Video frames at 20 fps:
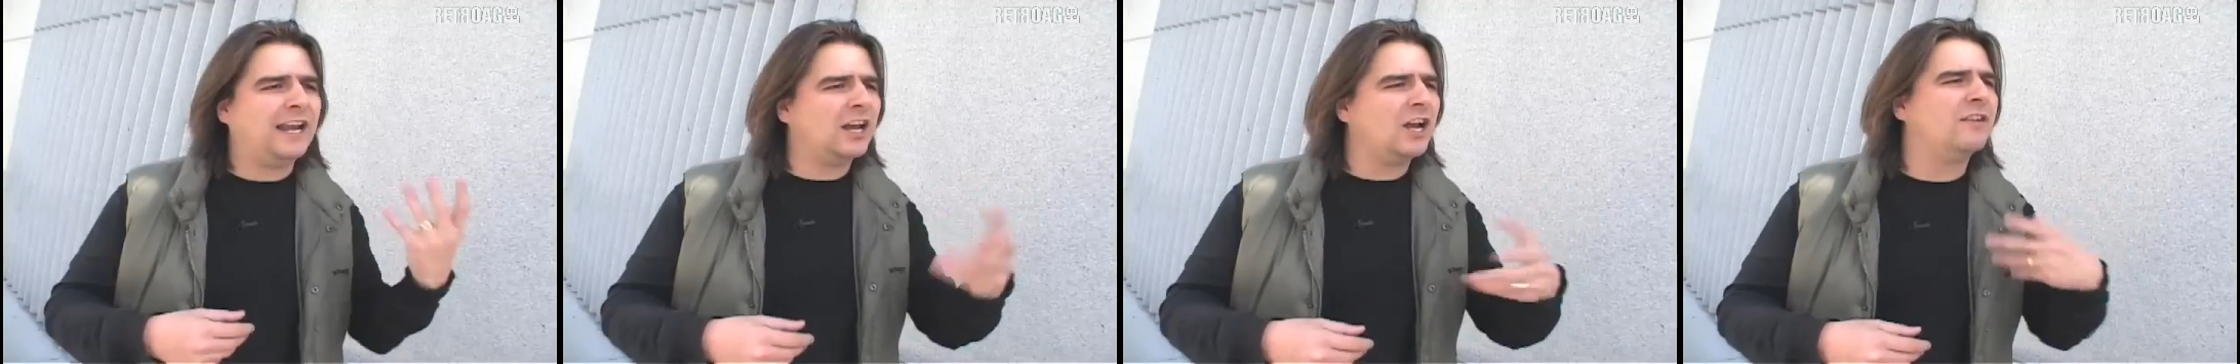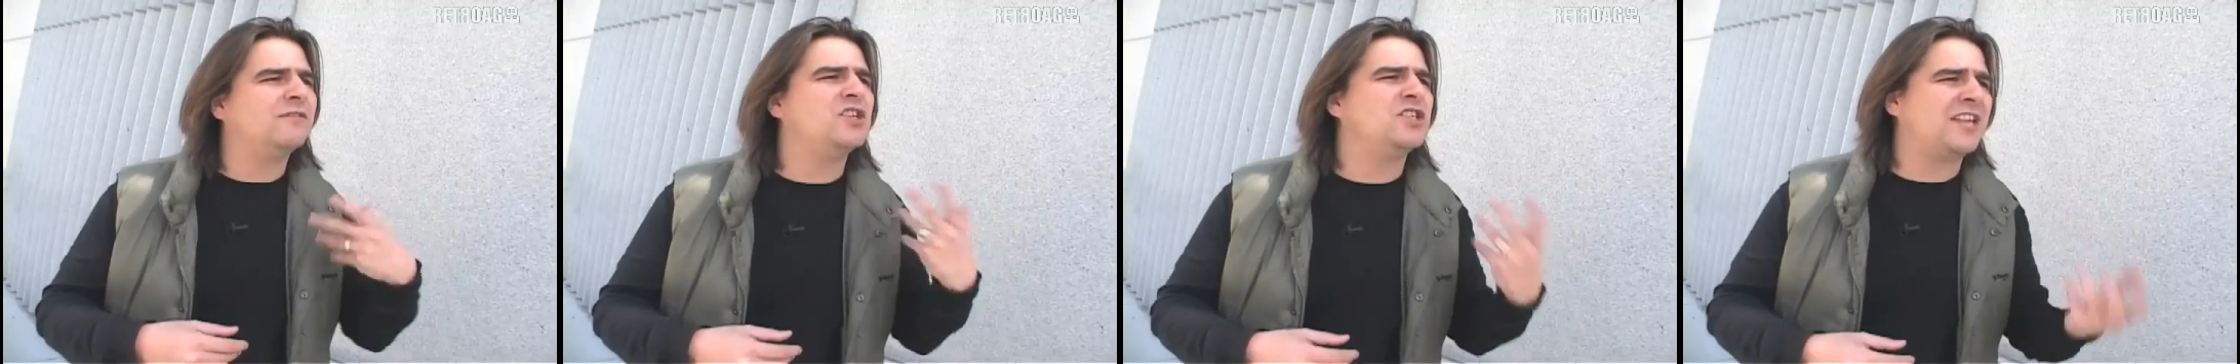it
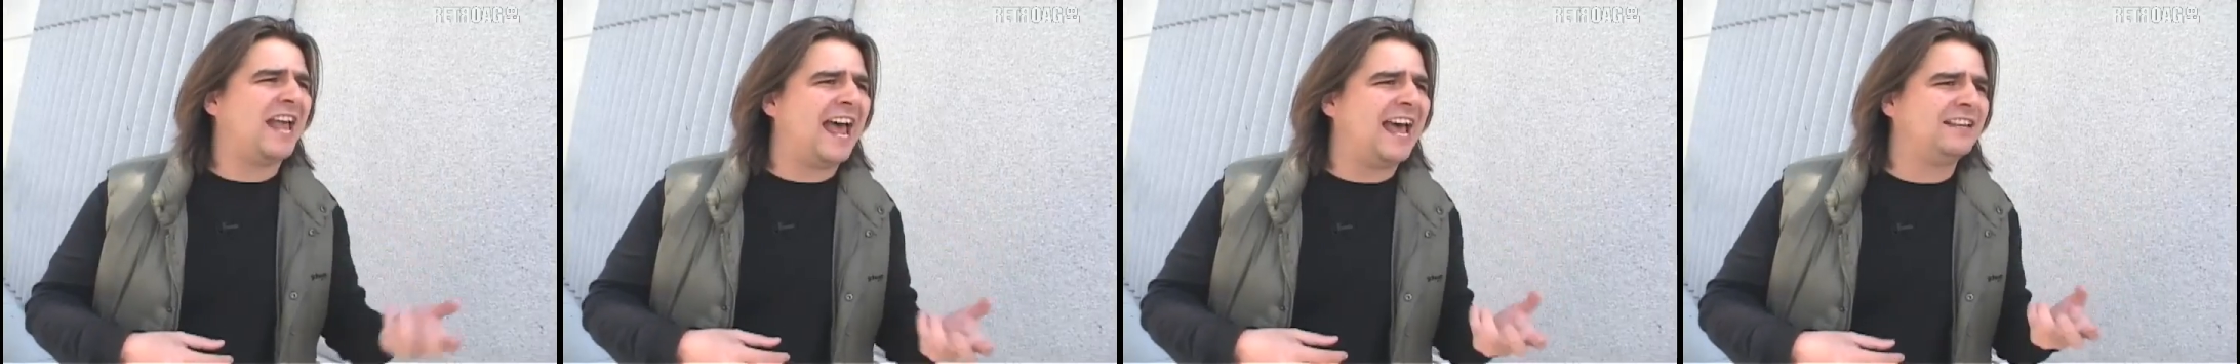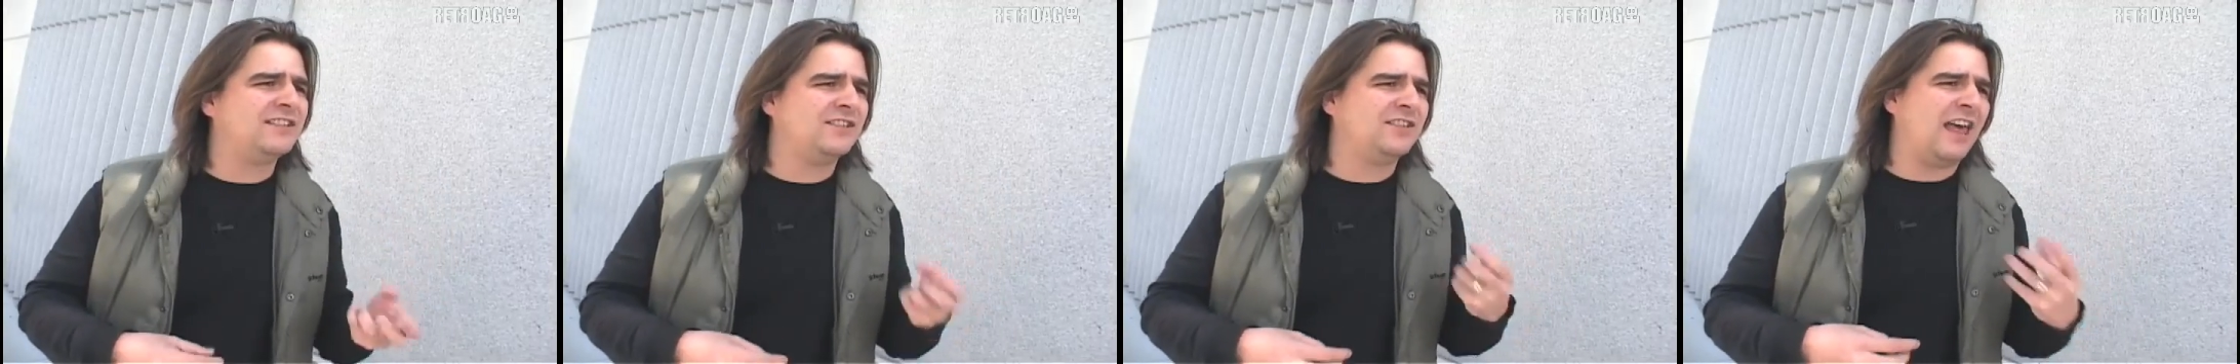kind of just
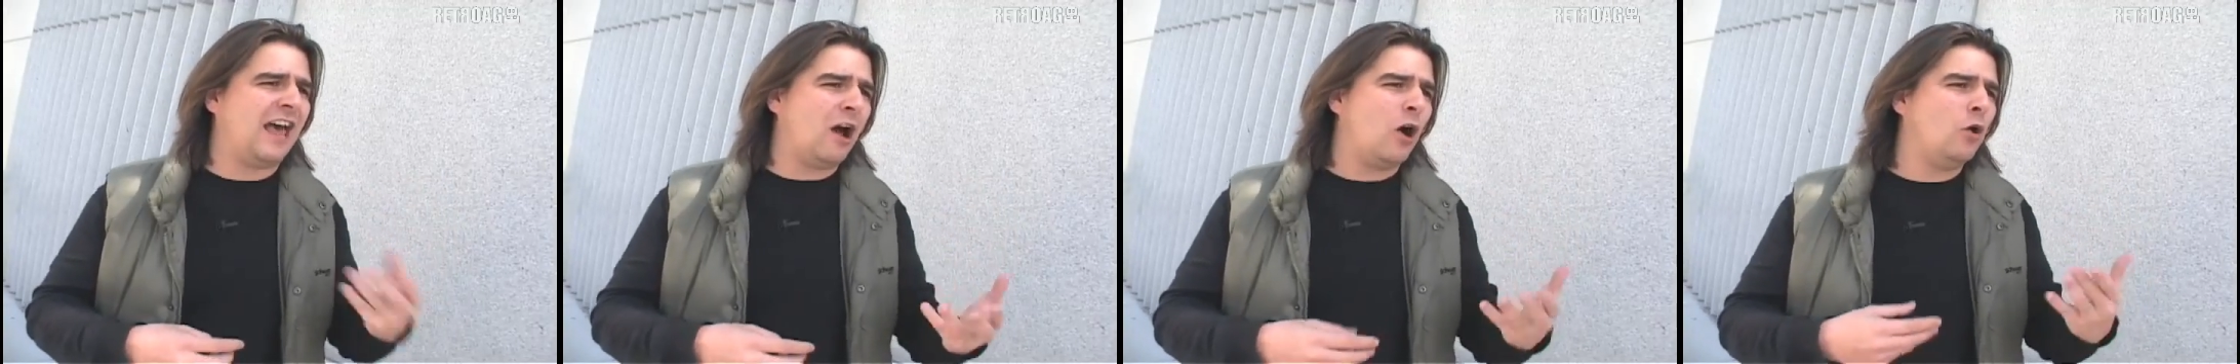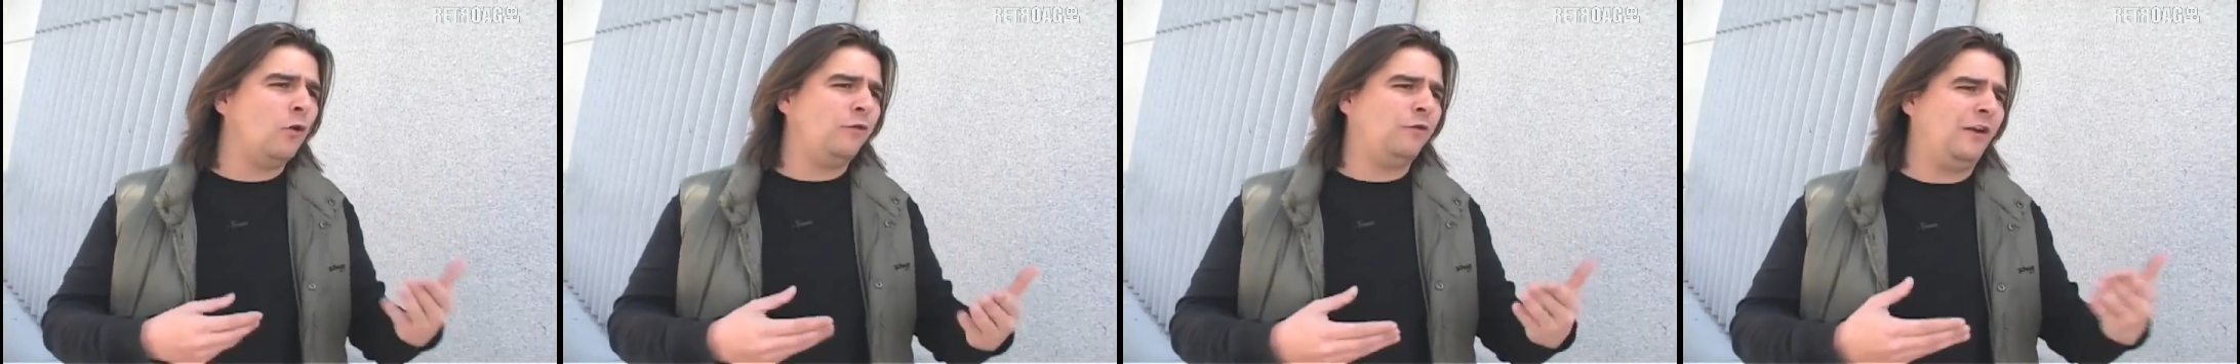adds that
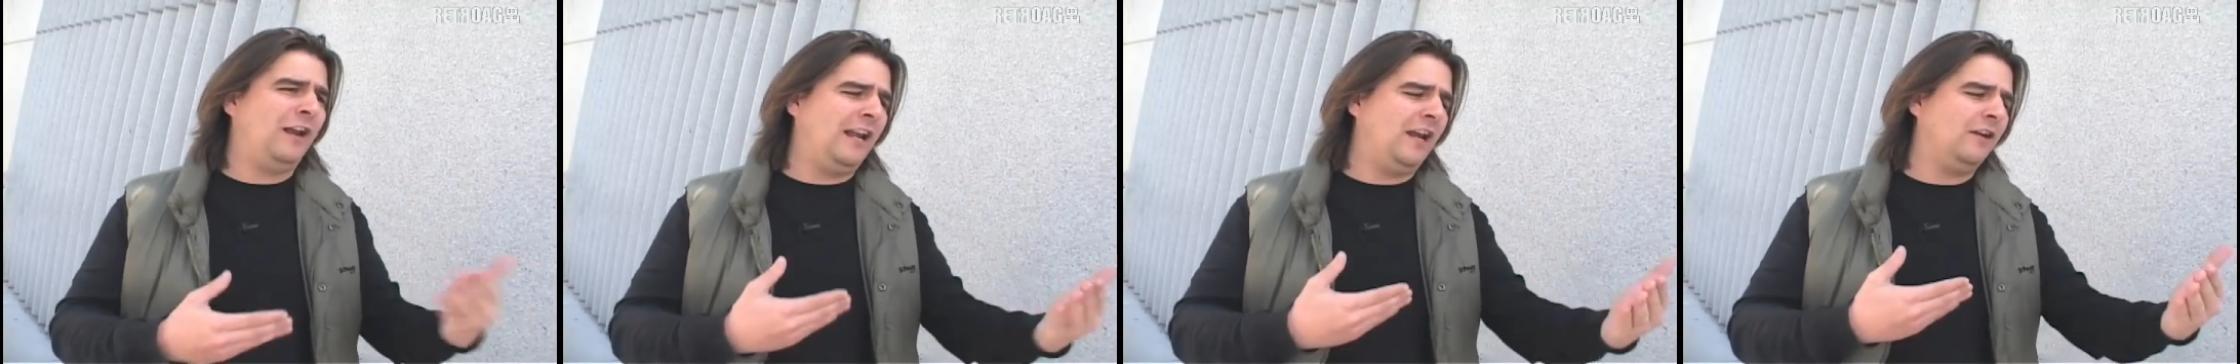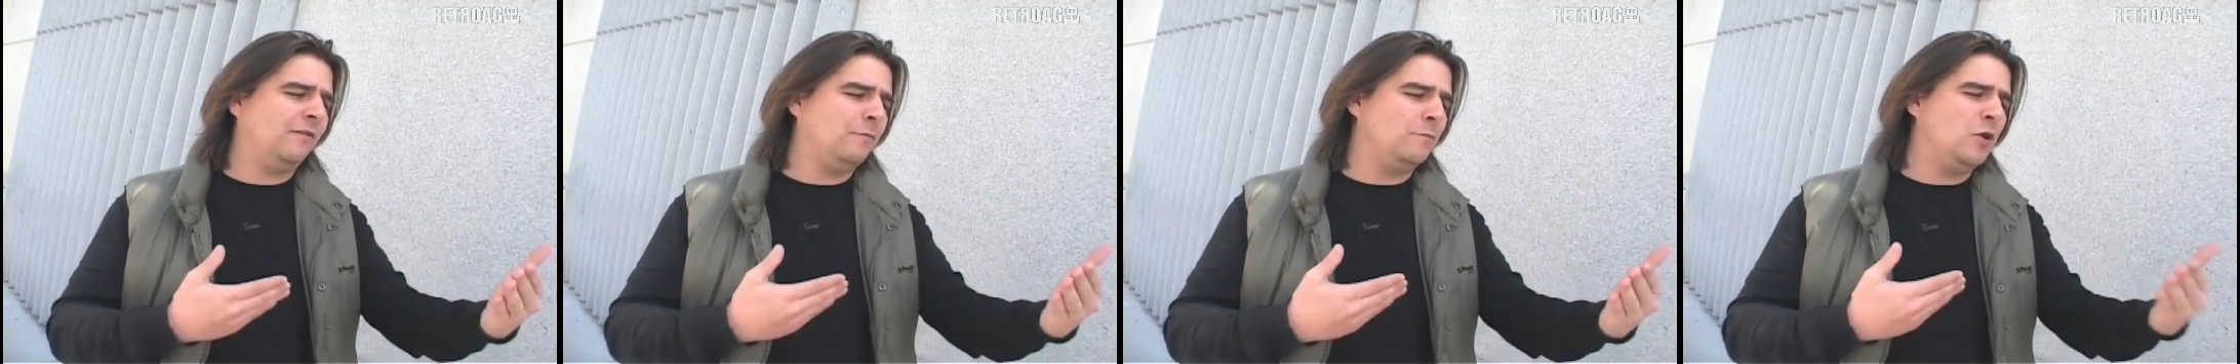whole
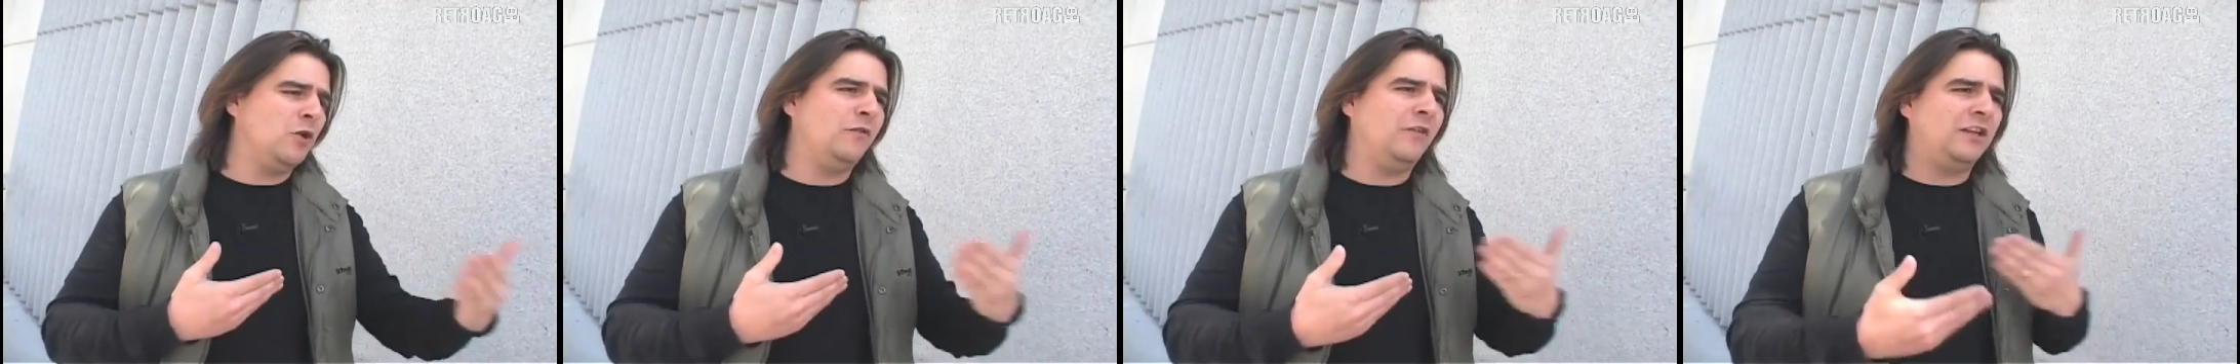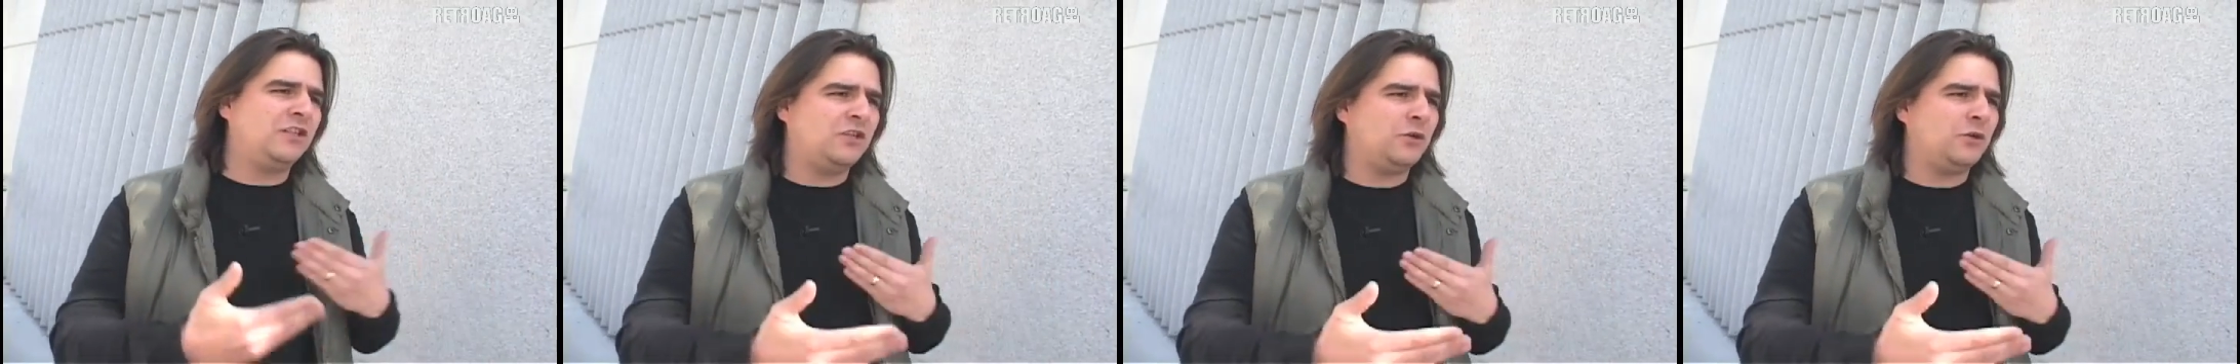feeling of moving